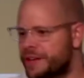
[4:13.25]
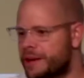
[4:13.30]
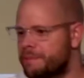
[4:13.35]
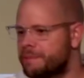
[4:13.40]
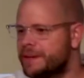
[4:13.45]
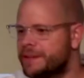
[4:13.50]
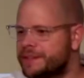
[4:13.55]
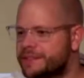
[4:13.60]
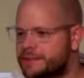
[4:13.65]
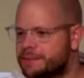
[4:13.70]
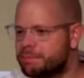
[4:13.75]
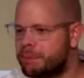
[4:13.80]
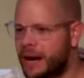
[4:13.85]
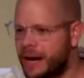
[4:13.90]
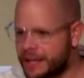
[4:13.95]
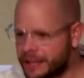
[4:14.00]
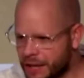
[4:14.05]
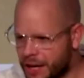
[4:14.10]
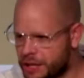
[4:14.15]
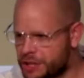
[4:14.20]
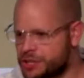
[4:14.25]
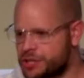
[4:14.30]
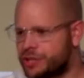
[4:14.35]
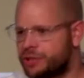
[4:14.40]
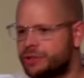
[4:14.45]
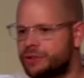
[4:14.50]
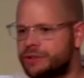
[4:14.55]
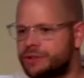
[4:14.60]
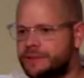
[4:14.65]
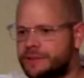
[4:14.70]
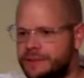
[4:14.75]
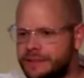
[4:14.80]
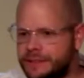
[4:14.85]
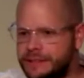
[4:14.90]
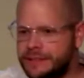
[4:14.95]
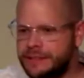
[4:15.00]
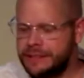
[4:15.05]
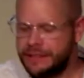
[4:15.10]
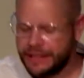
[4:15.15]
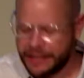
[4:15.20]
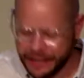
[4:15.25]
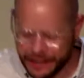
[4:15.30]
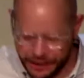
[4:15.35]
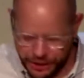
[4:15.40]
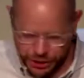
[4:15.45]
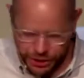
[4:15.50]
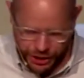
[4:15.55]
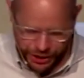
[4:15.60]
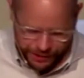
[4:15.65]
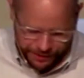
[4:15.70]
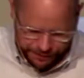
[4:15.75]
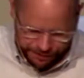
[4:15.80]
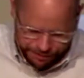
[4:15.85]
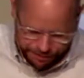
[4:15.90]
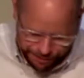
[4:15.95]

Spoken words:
that means biological aging,